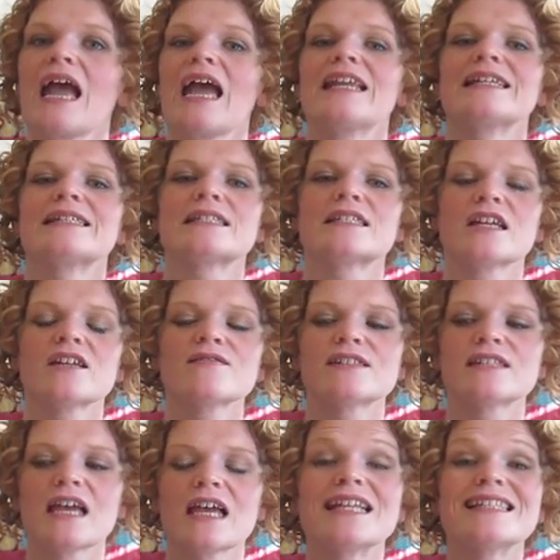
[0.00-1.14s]
And instead
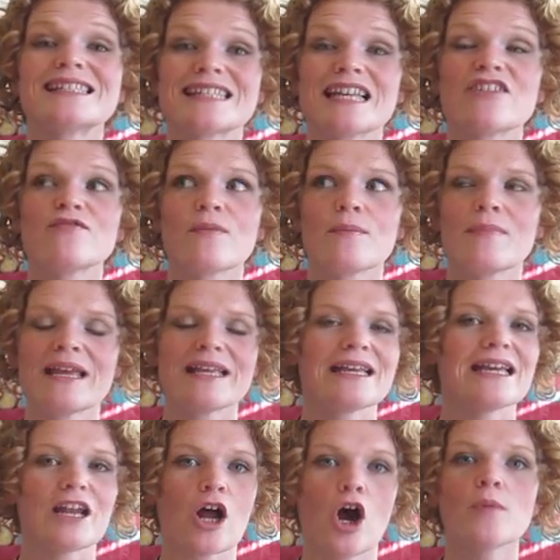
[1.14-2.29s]
of instead of
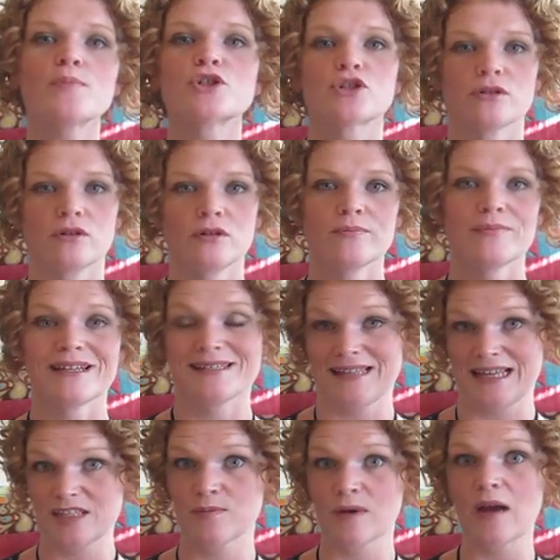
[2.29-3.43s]
making it optional, because
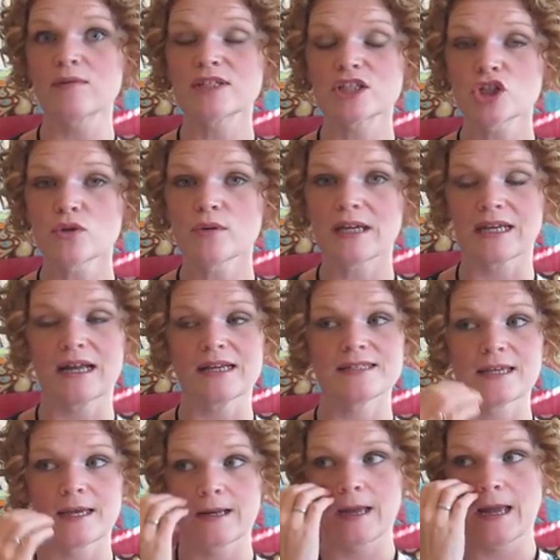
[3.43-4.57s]
that's what I was doing it, I
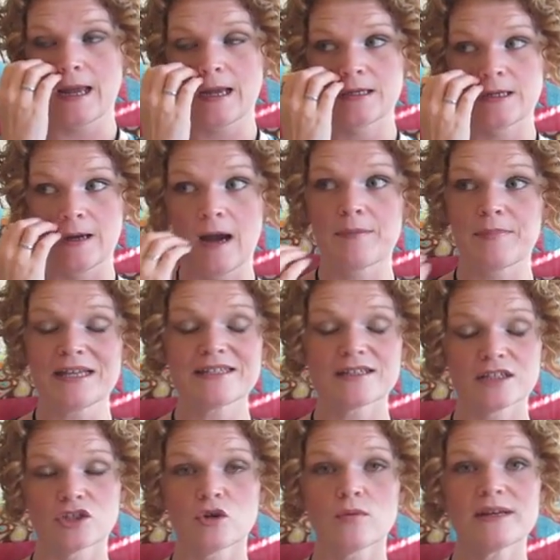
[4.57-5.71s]
said, you know, I
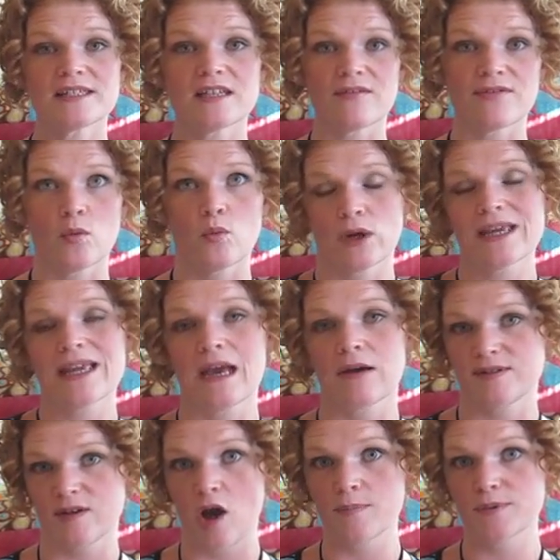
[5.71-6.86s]
basically told myself that working out
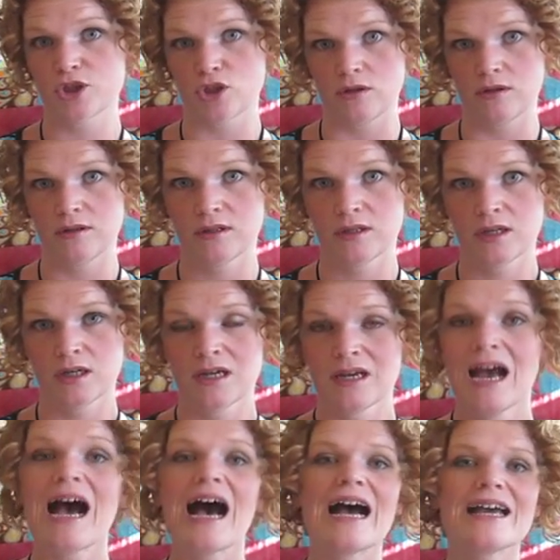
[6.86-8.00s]
is optional.
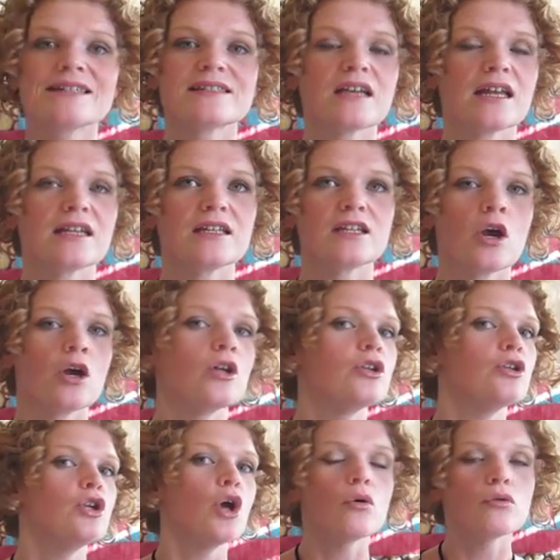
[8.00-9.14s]
I decided
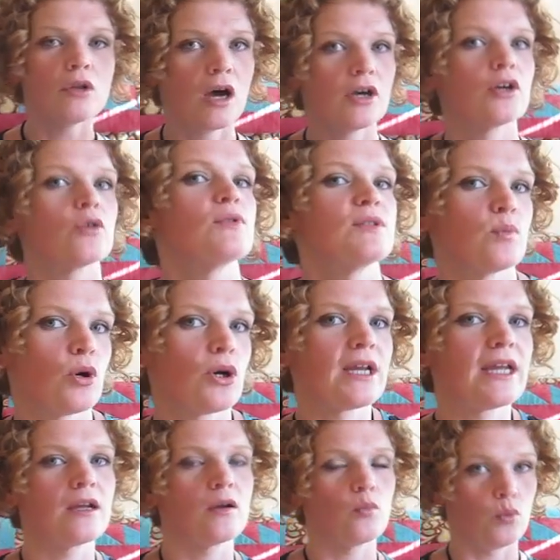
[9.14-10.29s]
no longer was
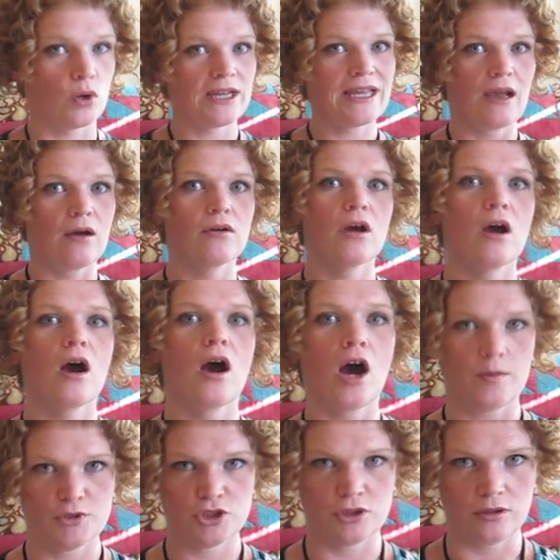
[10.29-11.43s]
working working out
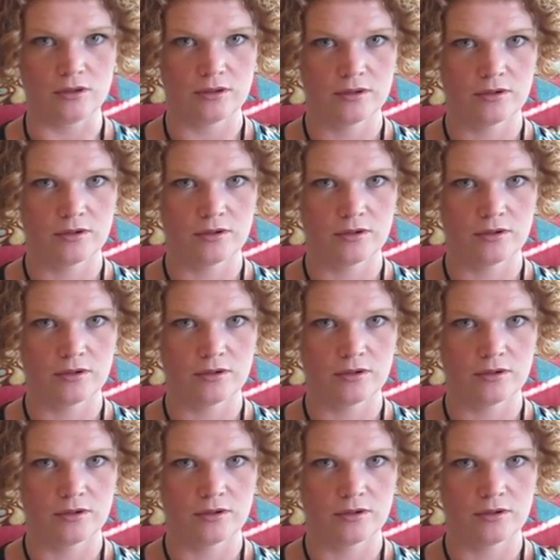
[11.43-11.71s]
optional.